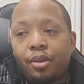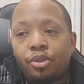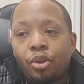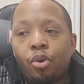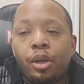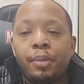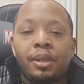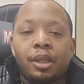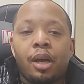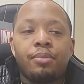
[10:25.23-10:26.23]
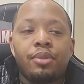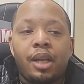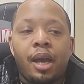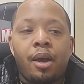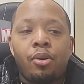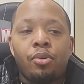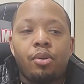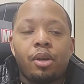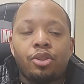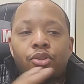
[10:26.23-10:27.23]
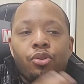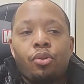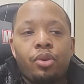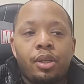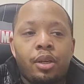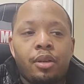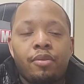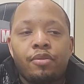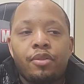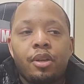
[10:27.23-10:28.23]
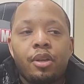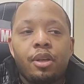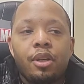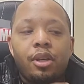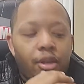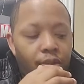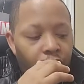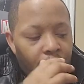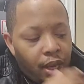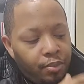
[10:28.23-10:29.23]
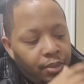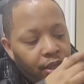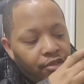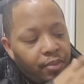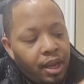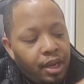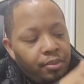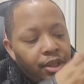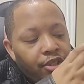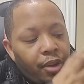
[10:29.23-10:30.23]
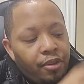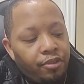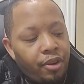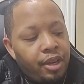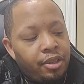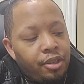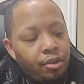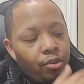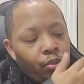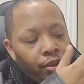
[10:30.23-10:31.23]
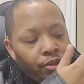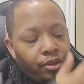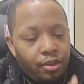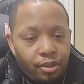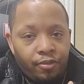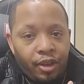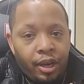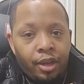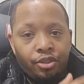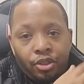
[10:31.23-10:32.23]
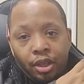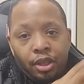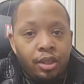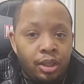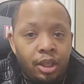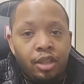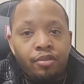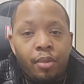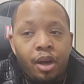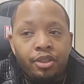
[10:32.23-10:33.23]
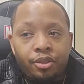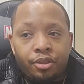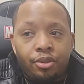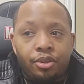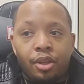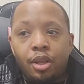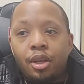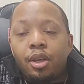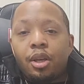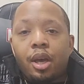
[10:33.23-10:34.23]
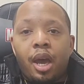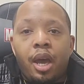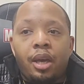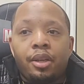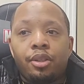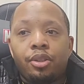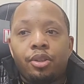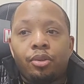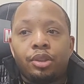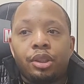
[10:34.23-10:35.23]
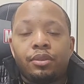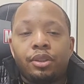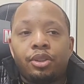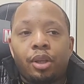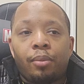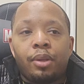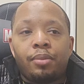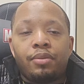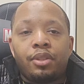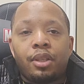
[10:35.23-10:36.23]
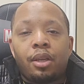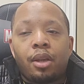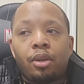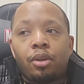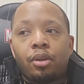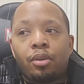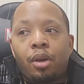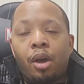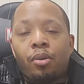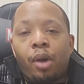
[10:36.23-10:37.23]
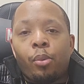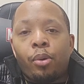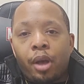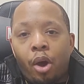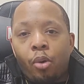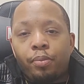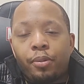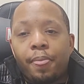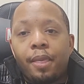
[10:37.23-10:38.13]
So it becomes now a story of the enemy of my enemy is my friend with Van Helsing and the League of Monsters. And, you know, even some of them even saying like, look, I'll, I will help.